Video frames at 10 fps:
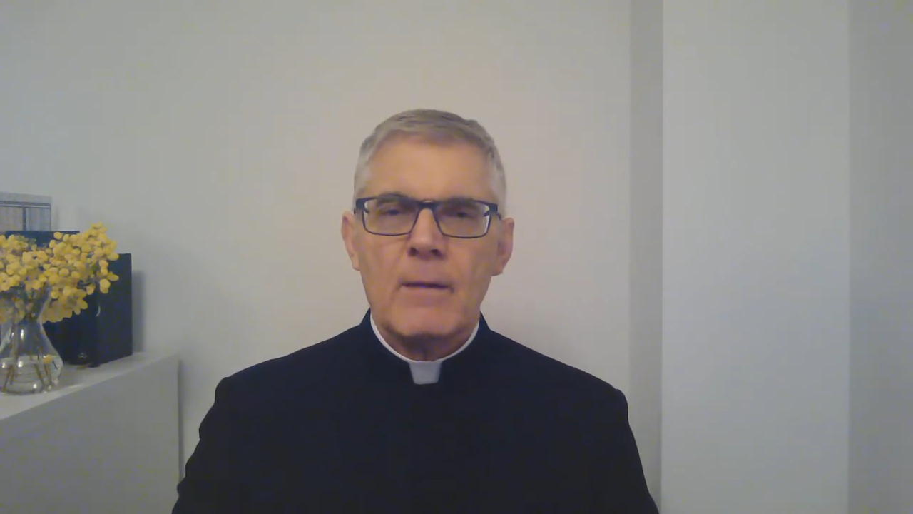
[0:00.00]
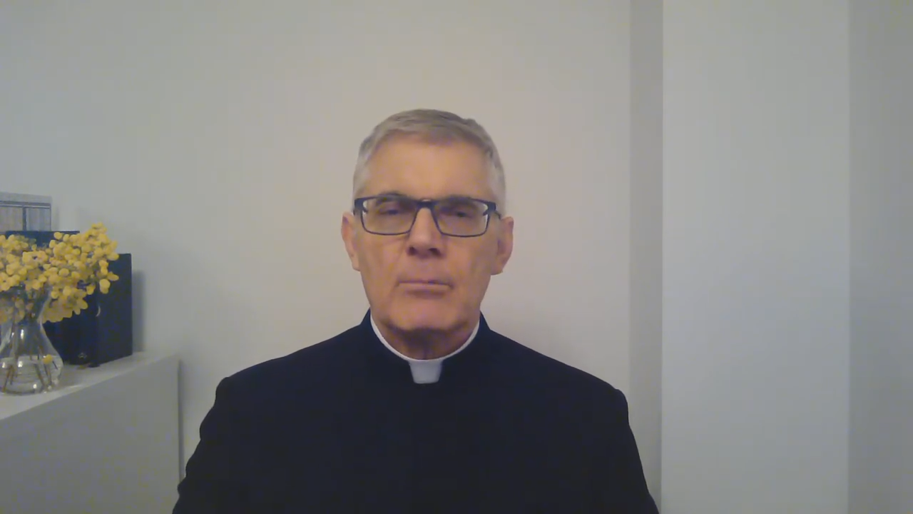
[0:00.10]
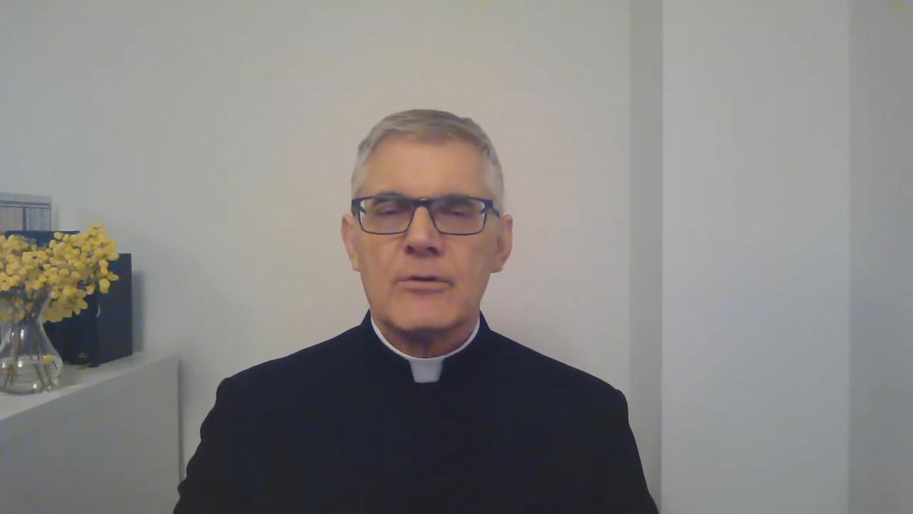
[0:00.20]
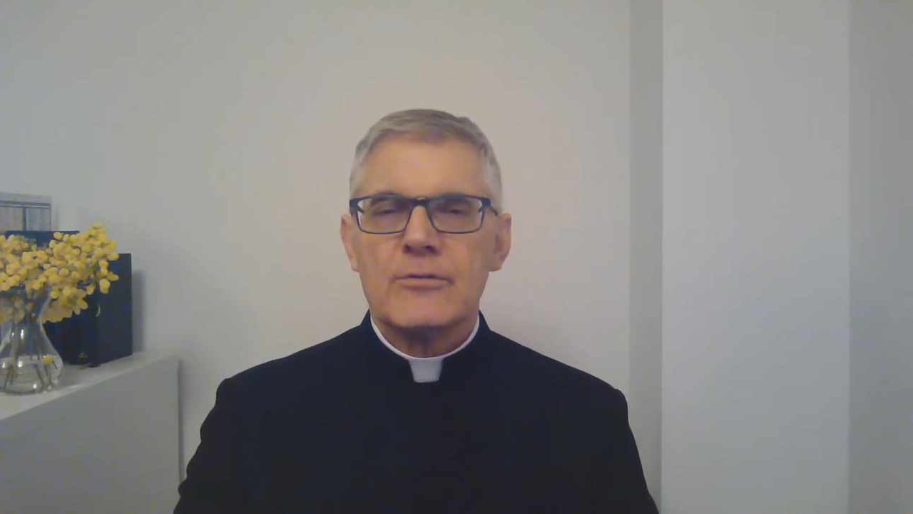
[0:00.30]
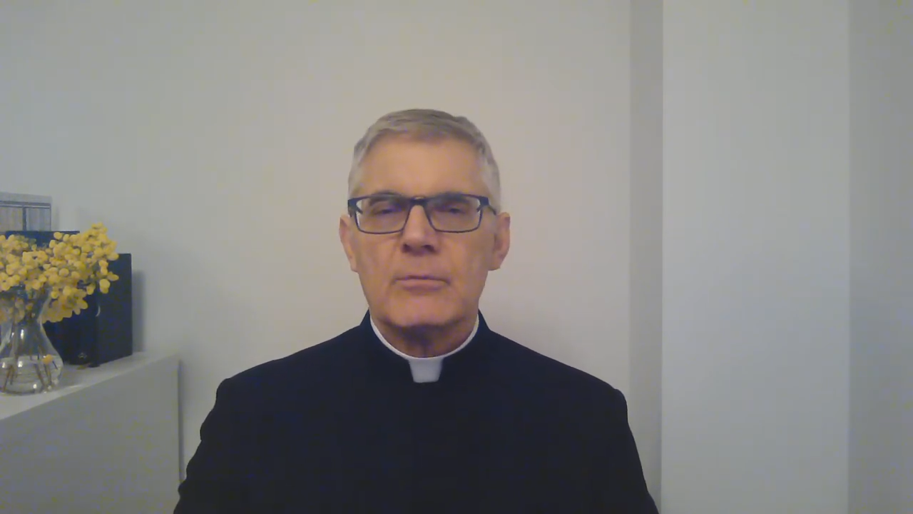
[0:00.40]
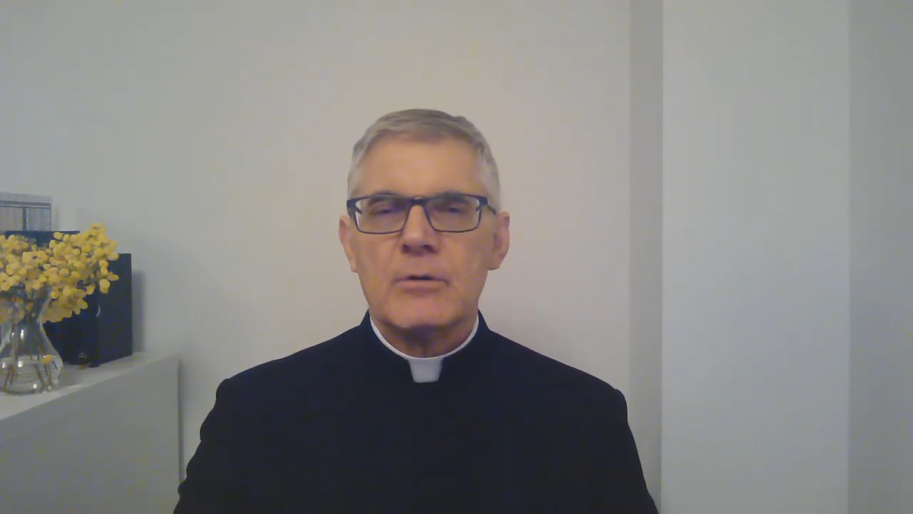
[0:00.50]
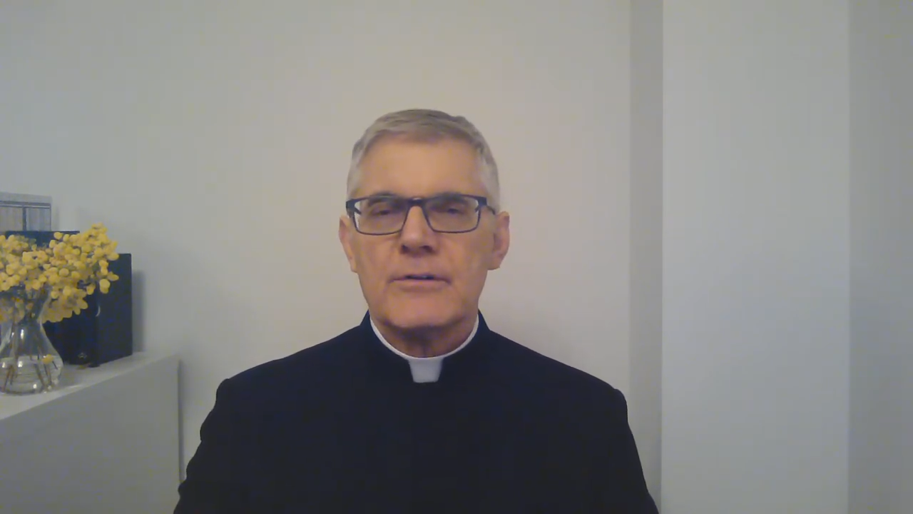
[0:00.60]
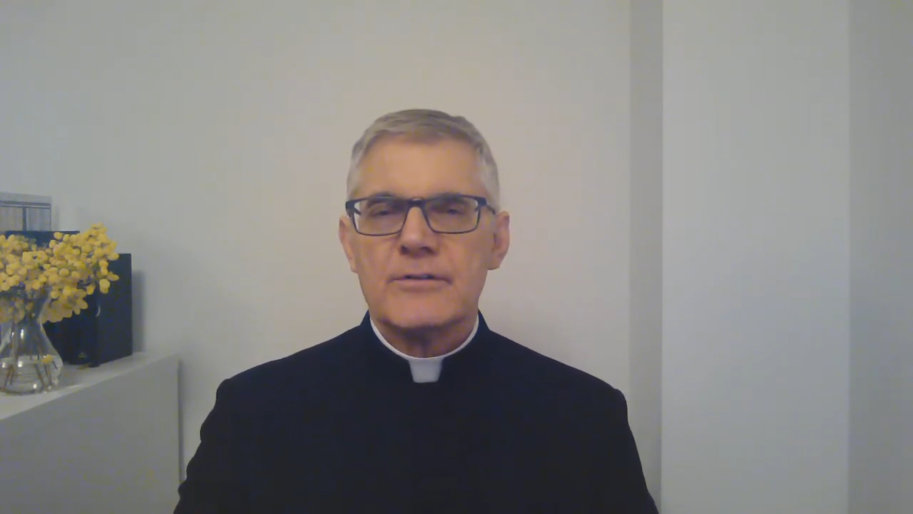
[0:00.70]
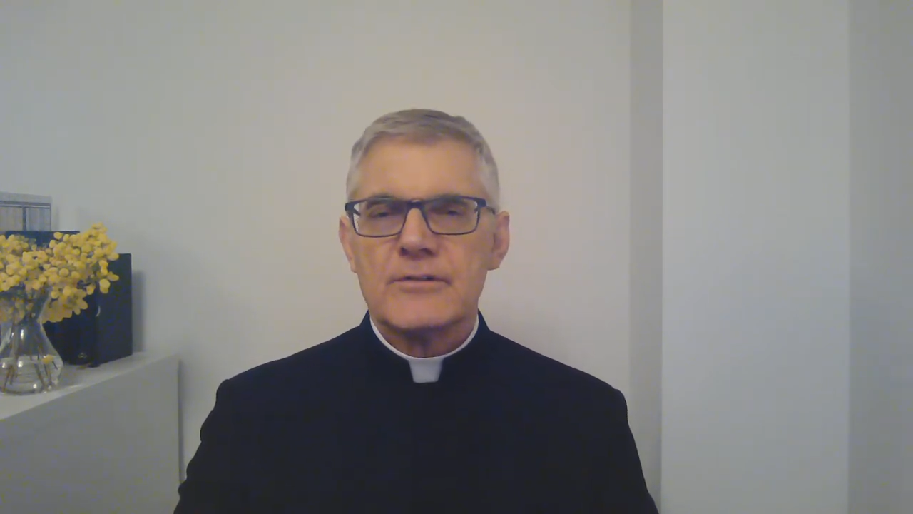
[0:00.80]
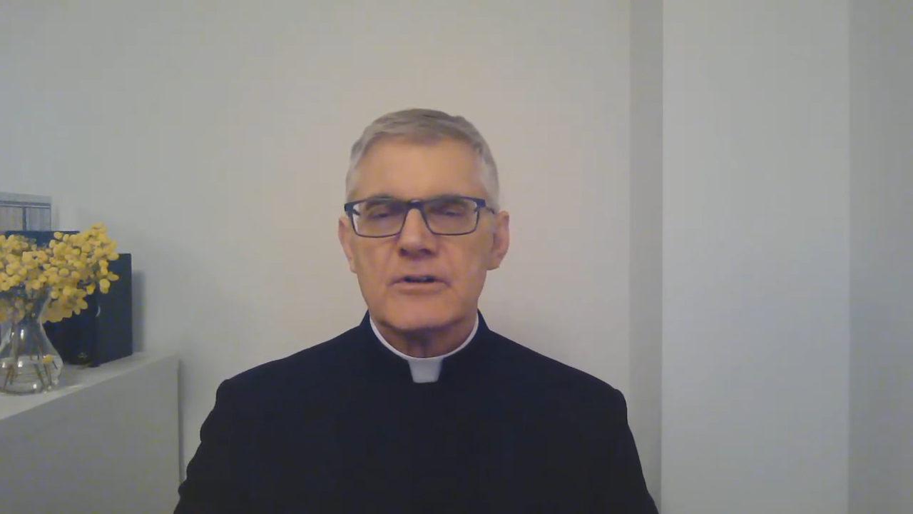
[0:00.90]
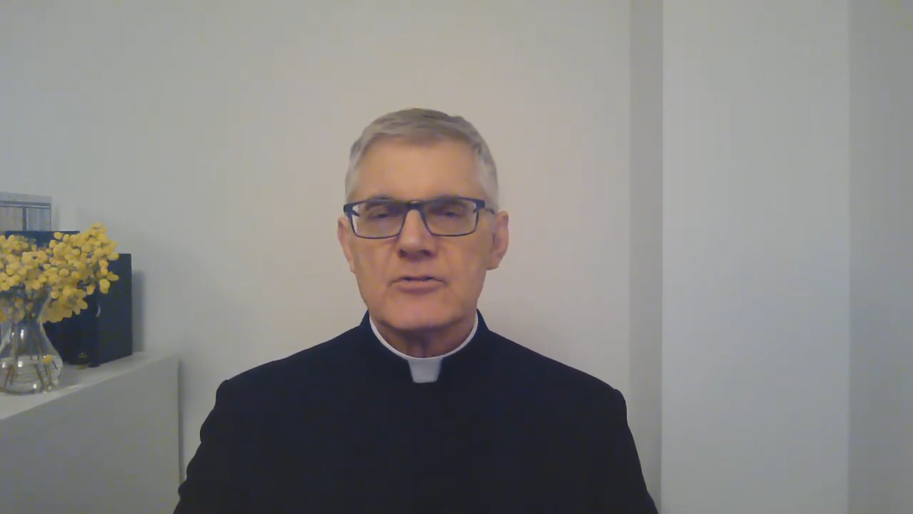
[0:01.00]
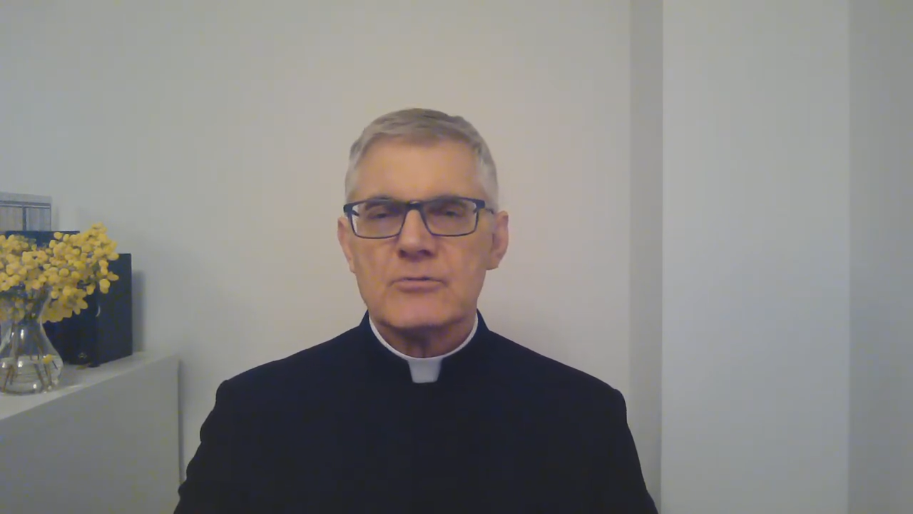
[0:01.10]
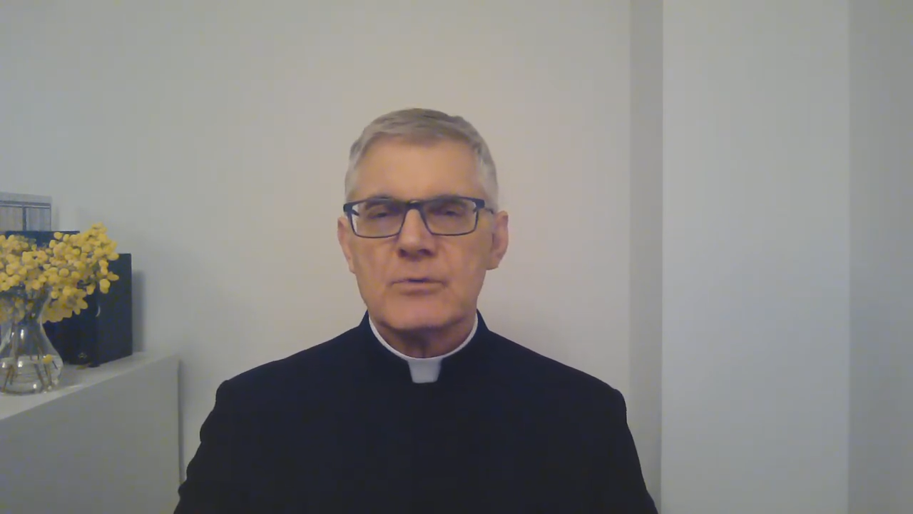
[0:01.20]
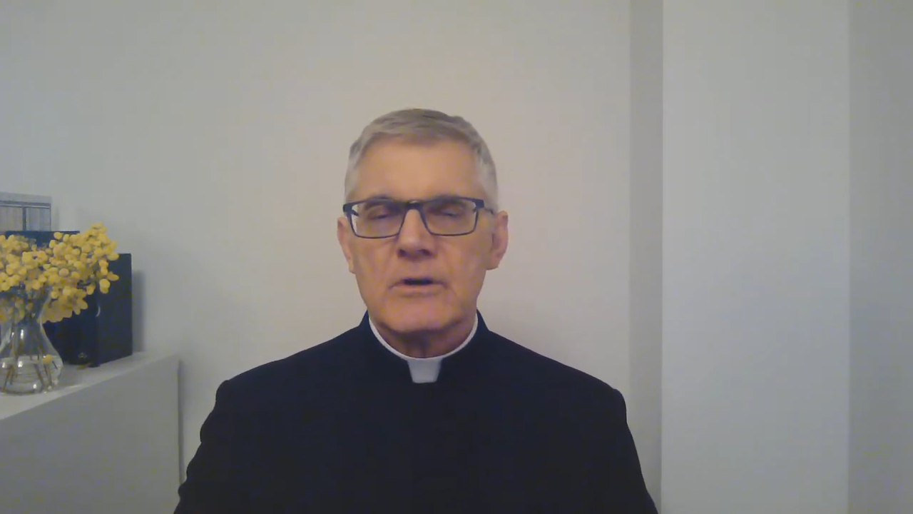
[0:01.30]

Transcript: possible discussion